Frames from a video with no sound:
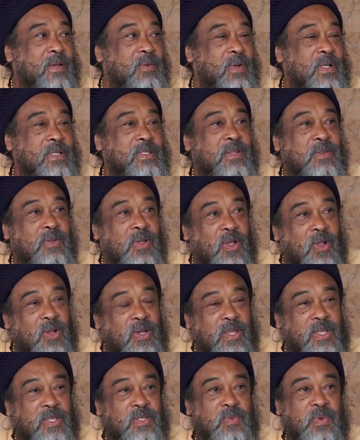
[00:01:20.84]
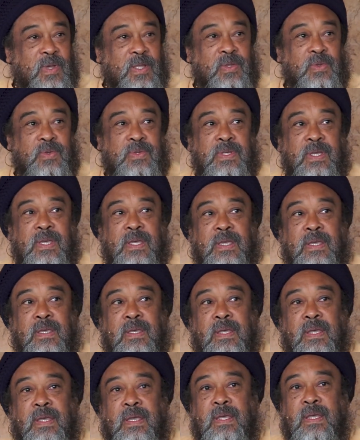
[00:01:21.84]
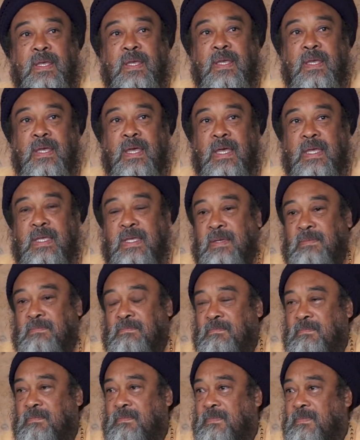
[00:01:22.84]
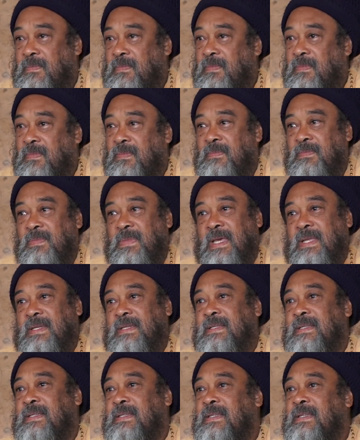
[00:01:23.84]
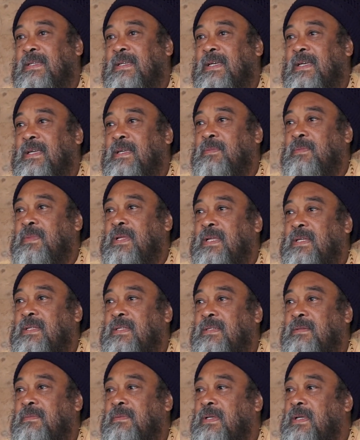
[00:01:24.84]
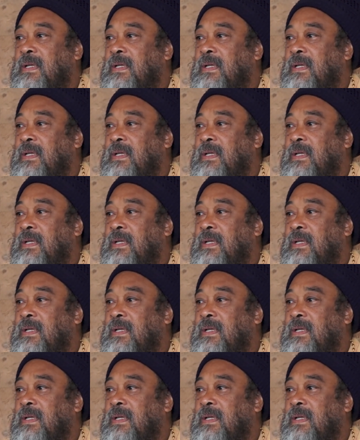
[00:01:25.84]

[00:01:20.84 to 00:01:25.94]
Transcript: What's the earliest one? You say, I am that. I am that.